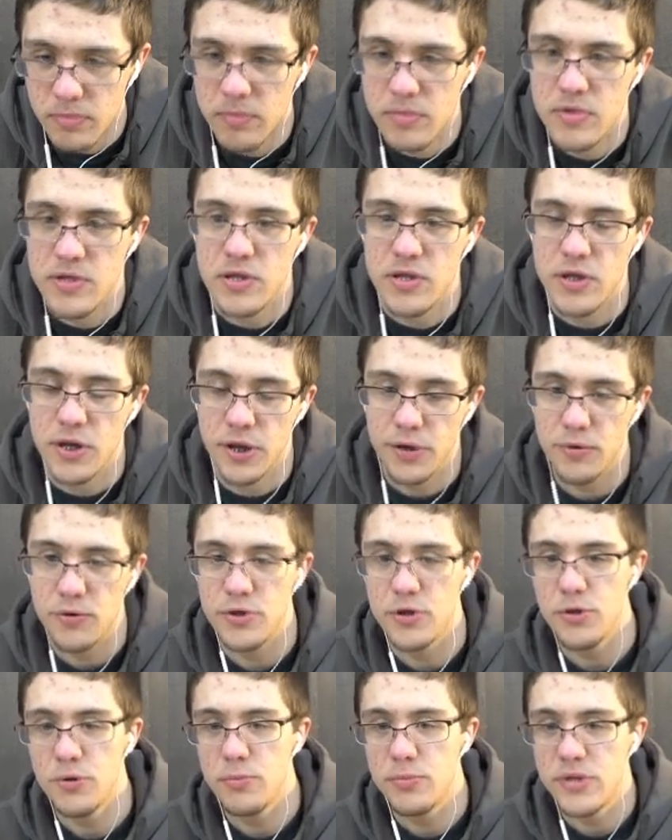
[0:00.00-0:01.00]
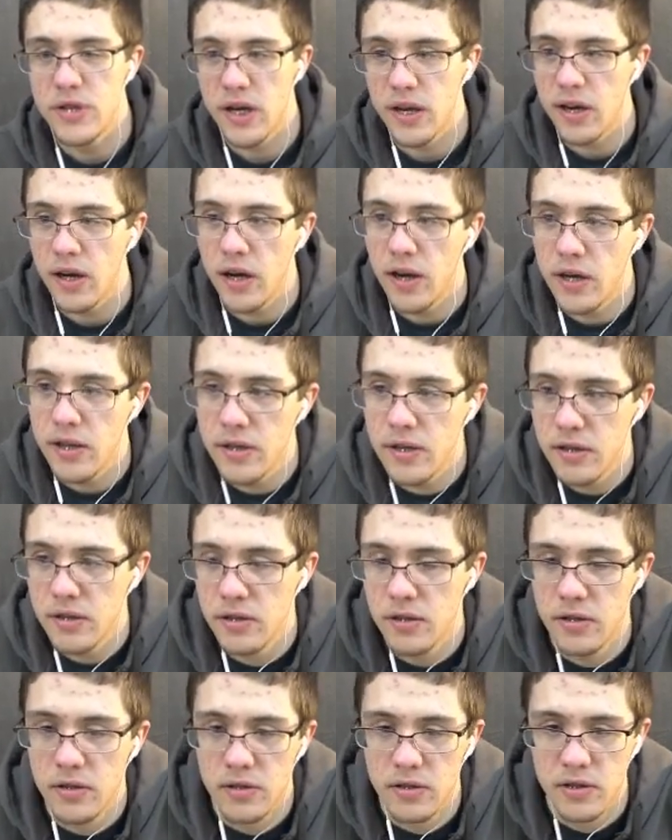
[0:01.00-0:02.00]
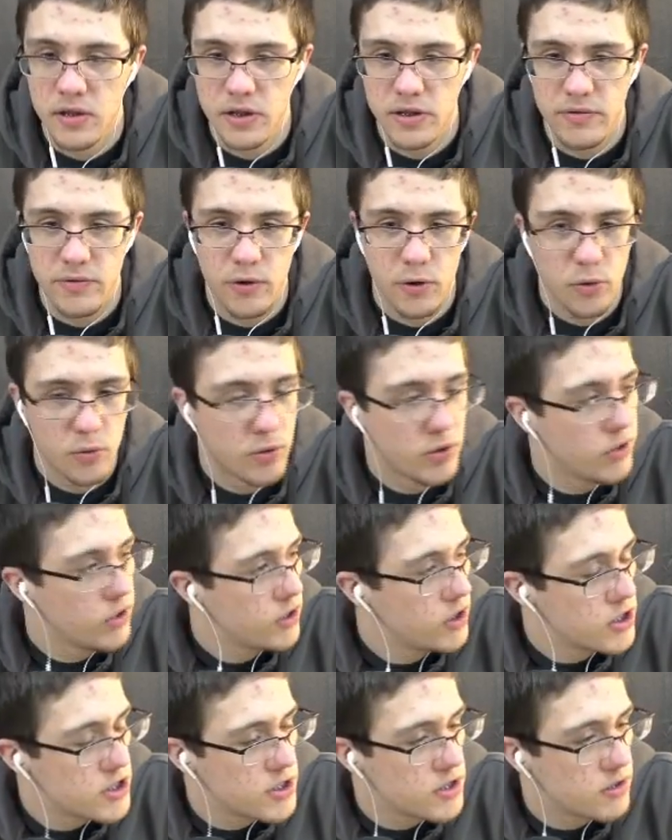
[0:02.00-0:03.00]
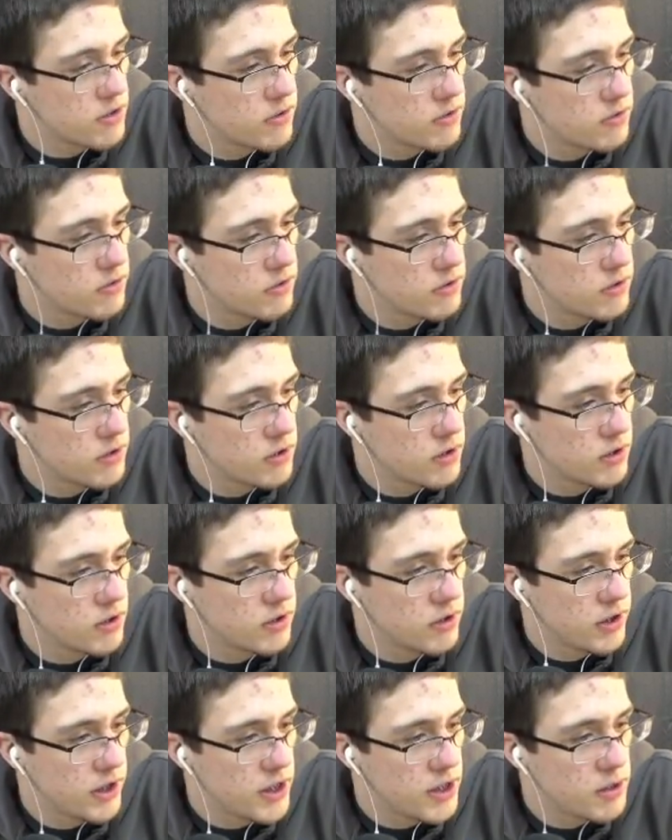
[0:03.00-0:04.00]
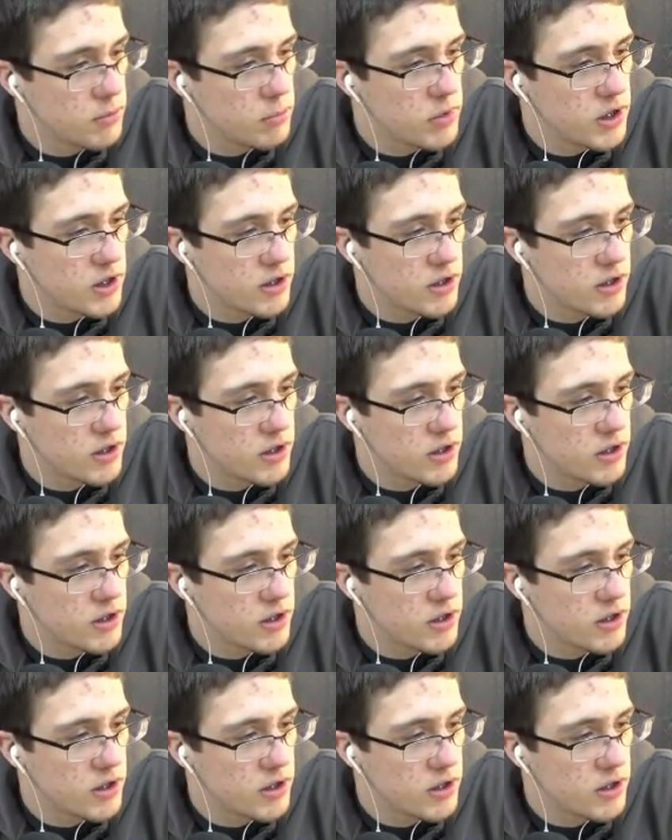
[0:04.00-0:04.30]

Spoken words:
YouTube 1080. Even though it really doesn't need to be.